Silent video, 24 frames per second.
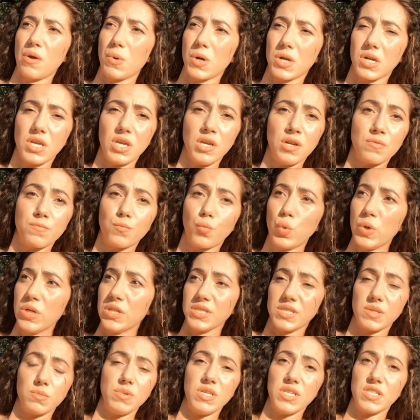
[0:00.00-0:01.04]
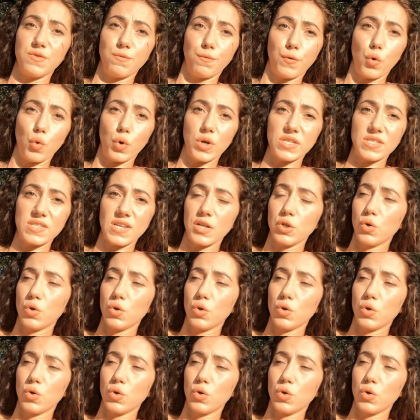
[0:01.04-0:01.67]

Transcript: I want to hear Will Smith's voice.